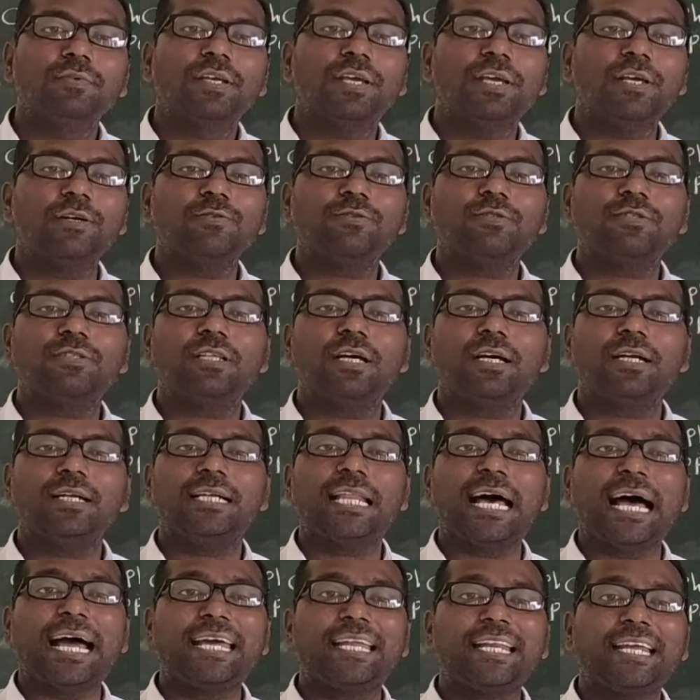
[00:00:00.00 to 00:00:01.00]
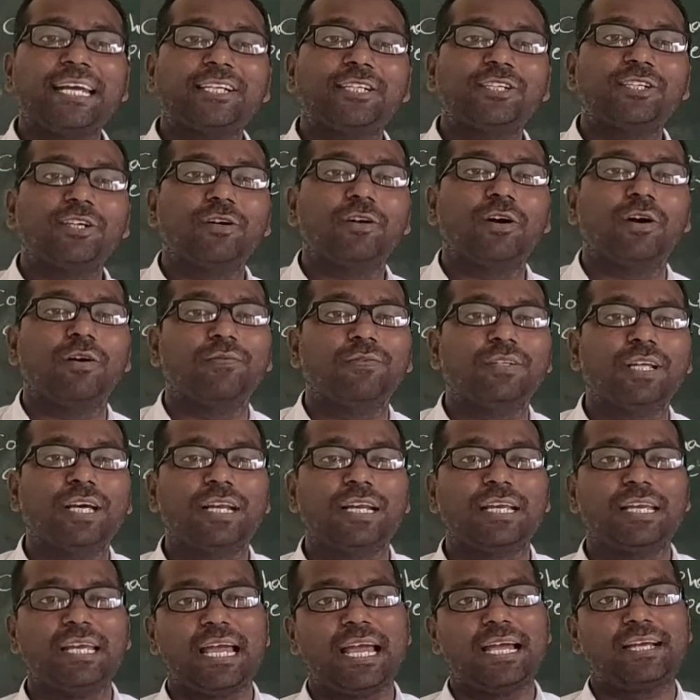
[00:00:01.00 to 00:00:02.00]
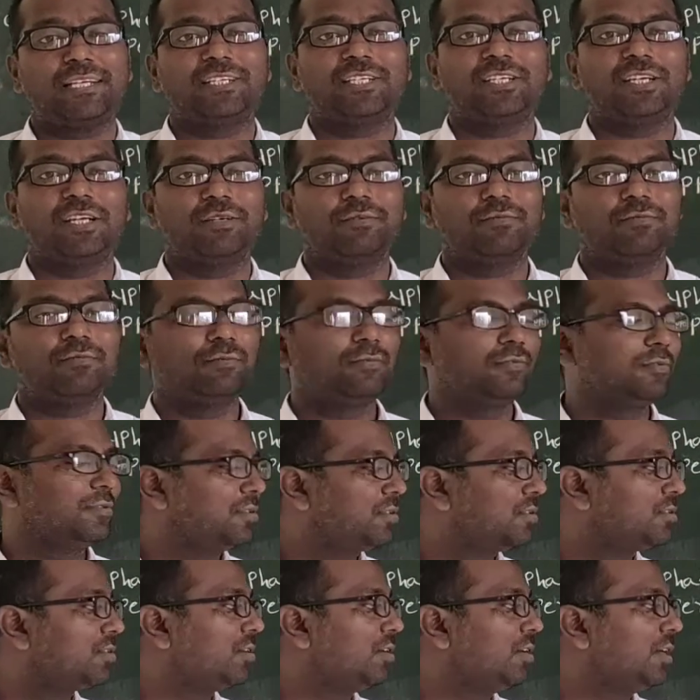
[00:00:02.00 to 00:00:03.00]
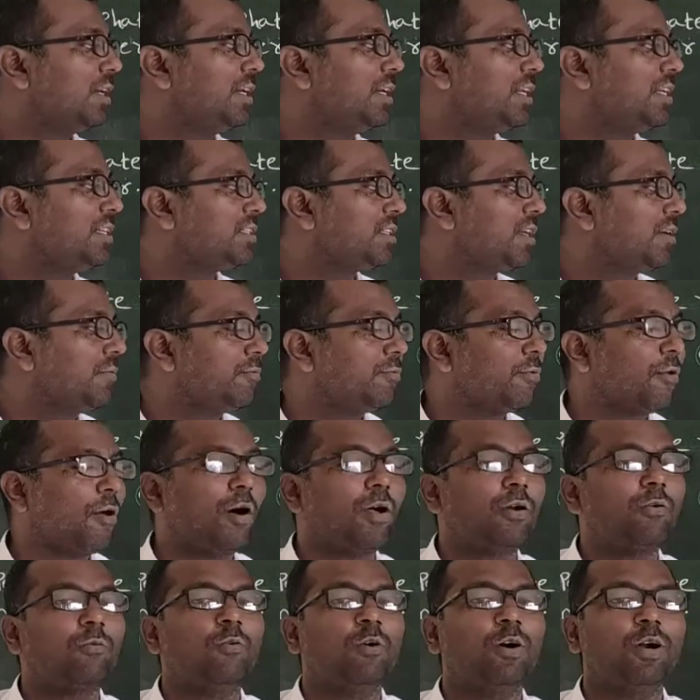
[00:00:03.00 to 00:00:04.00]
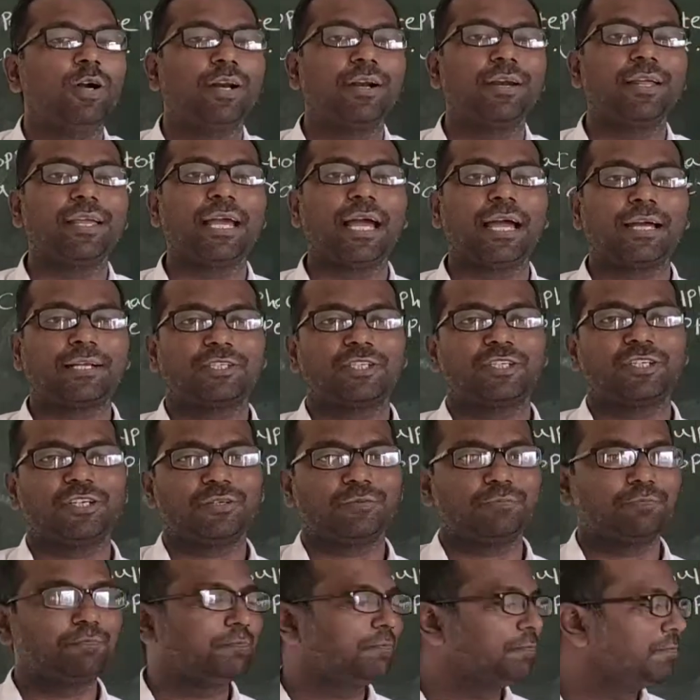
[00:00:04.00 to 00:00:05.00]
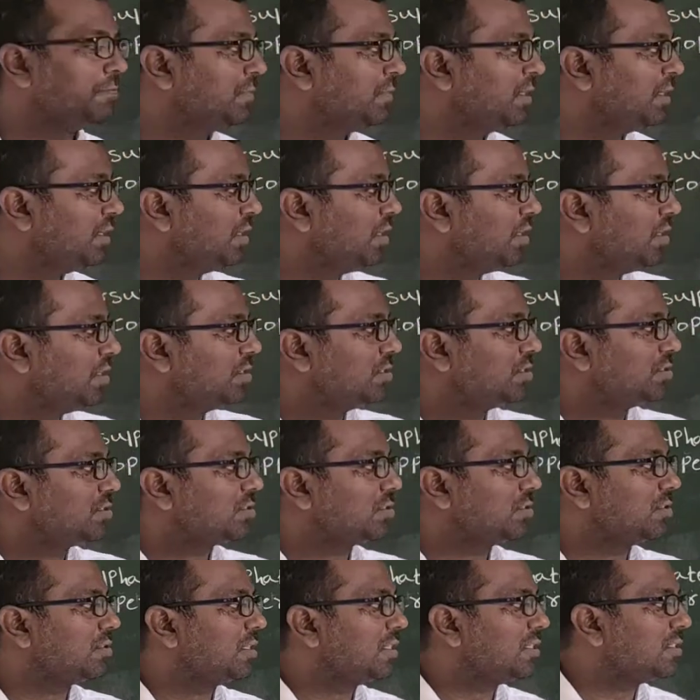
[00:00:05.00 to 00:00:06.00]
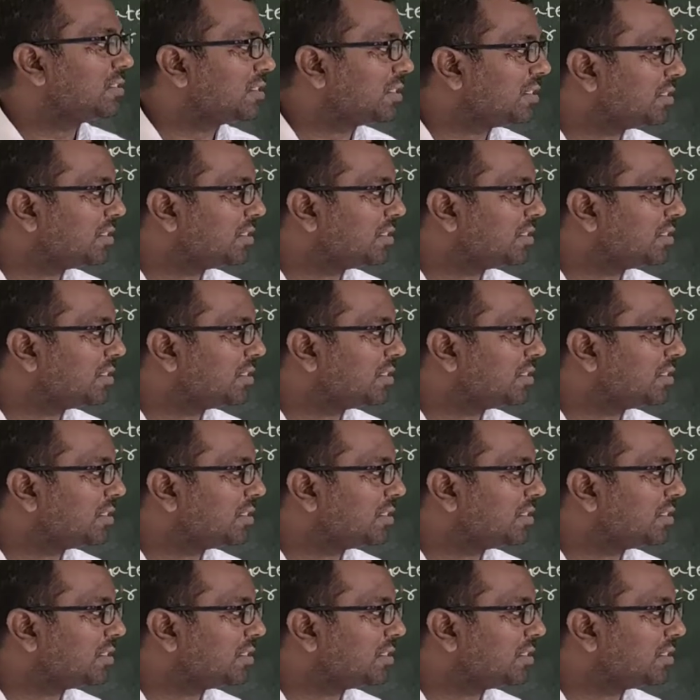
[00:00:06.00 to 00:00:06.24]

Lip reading: gives the direction of the reaction. So it is a forward reaction. So this